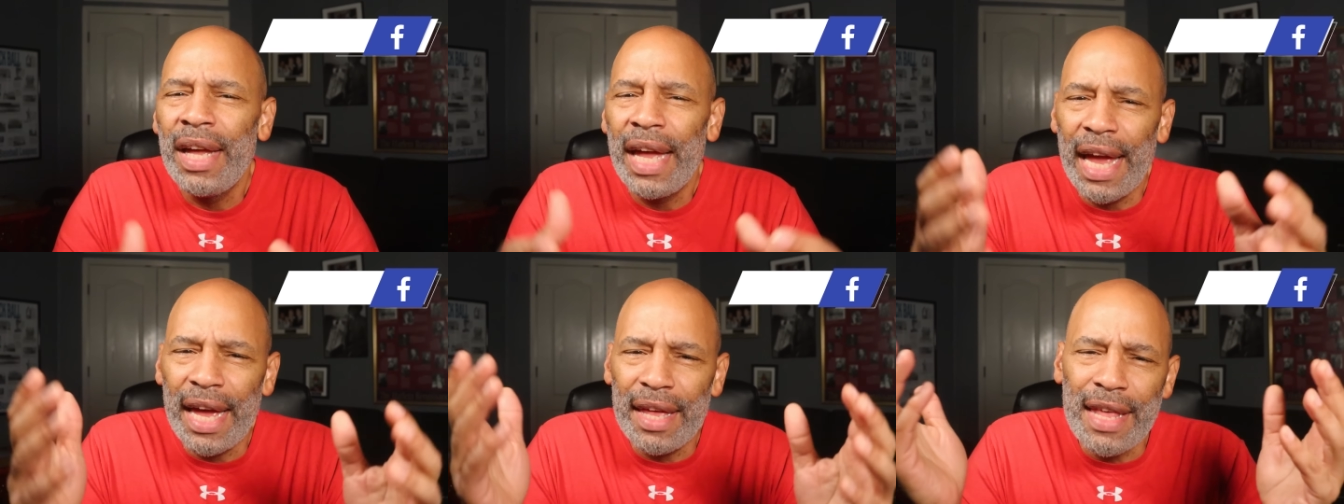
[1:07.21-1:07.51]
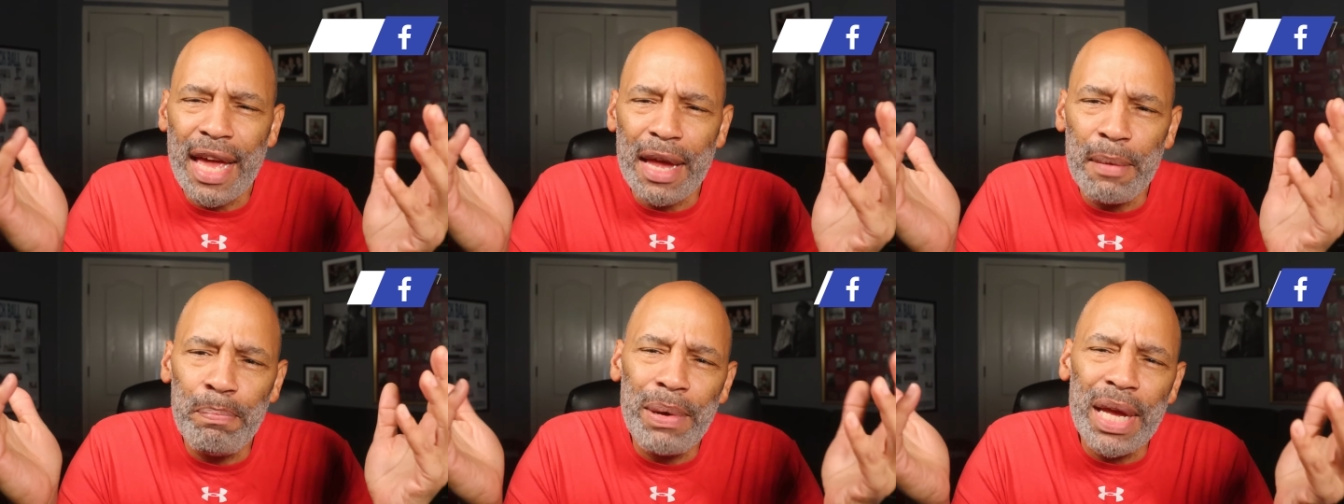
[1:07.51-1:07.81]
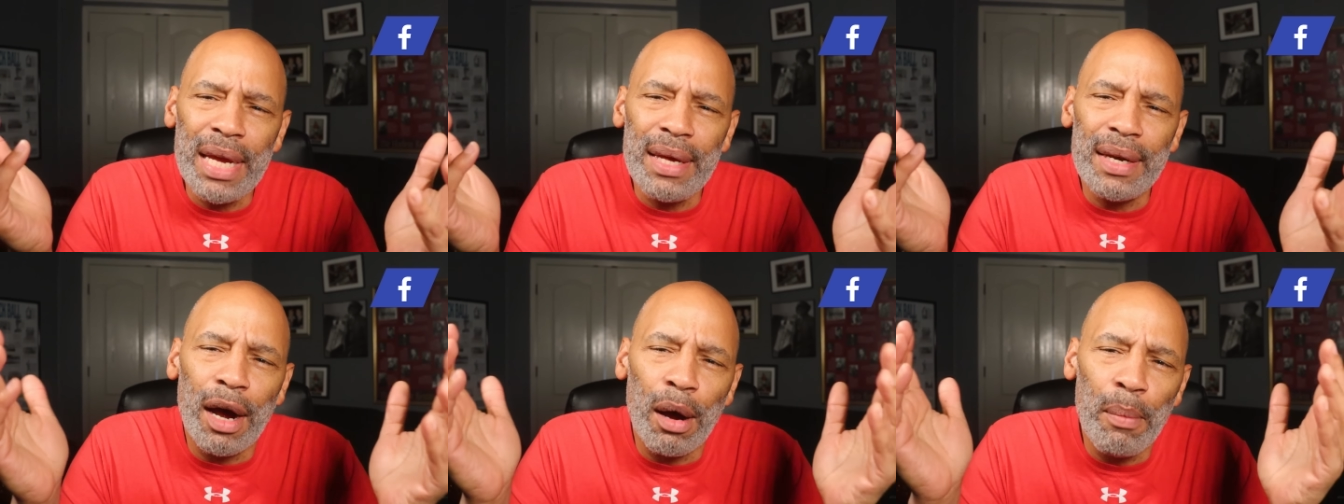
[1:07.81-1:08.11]
and they
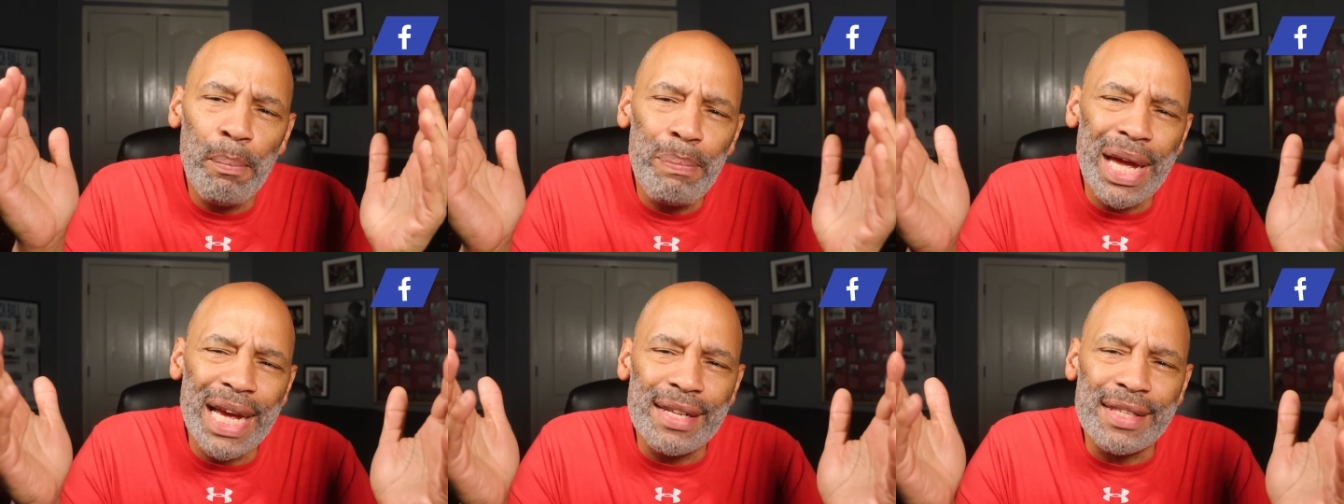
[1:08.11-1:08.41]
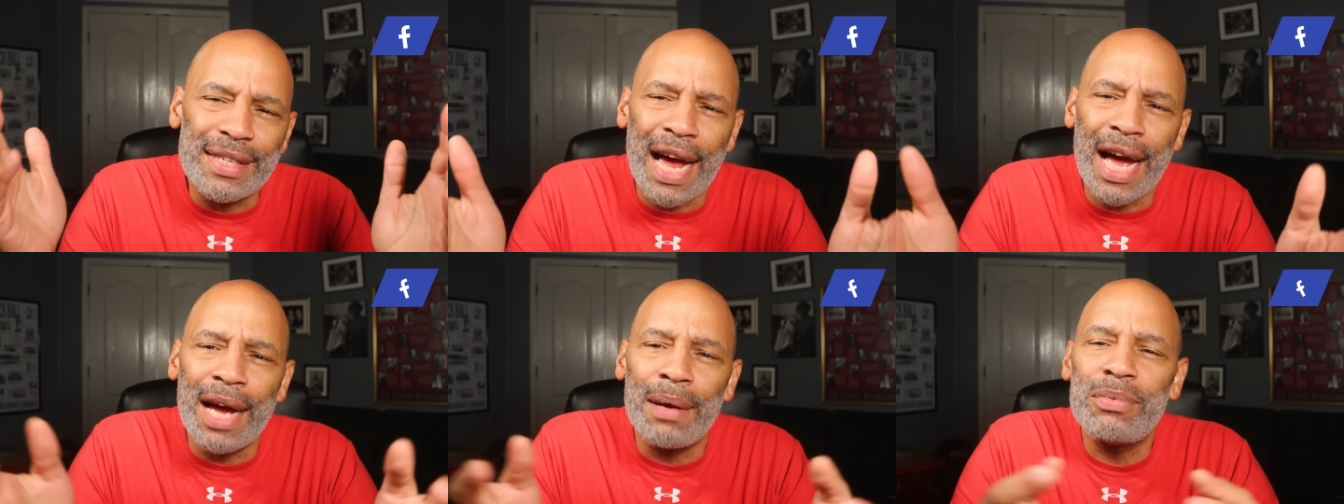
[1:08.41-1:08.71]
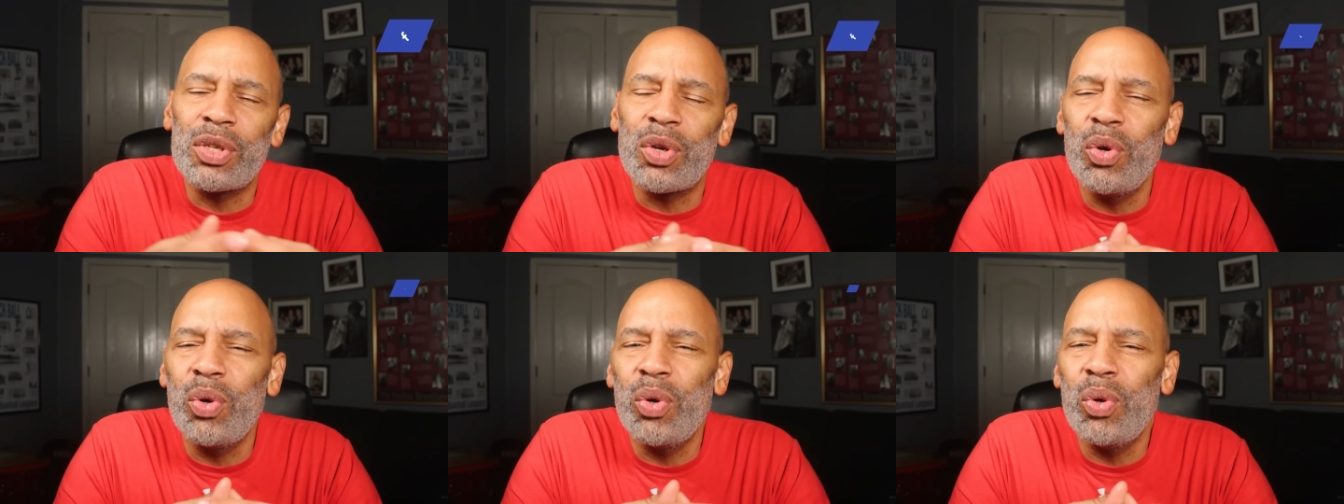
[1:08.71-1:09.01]
beat a big time
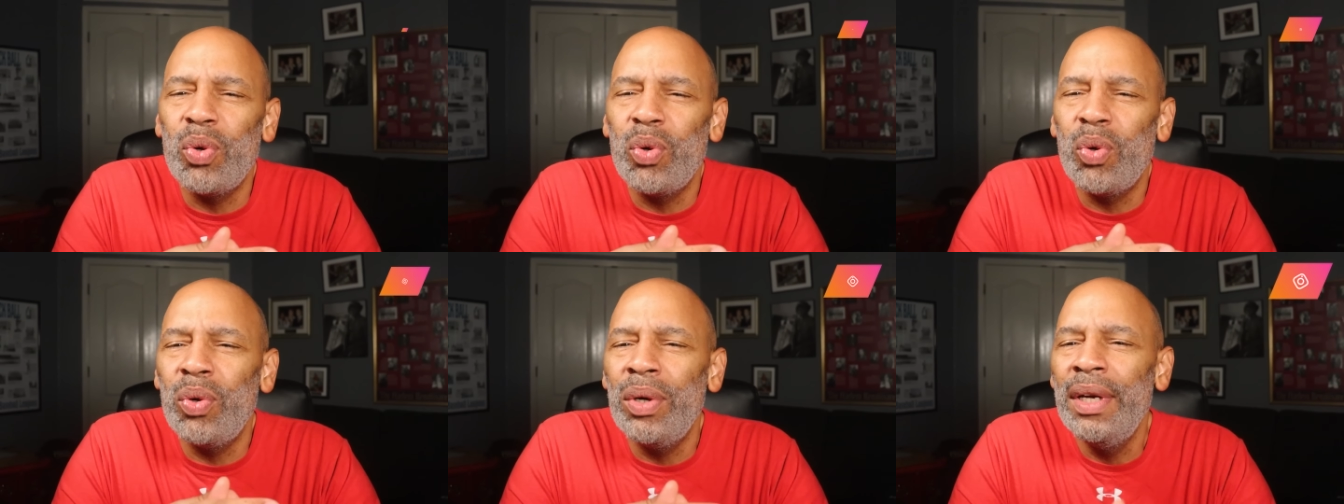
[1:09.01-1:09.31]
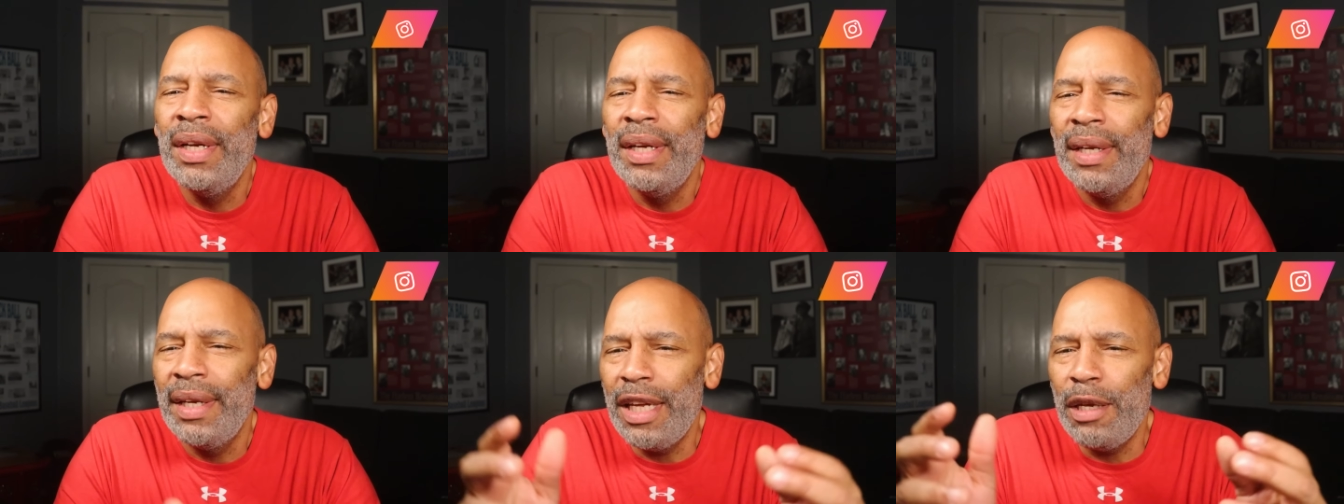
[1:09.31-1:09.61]
school.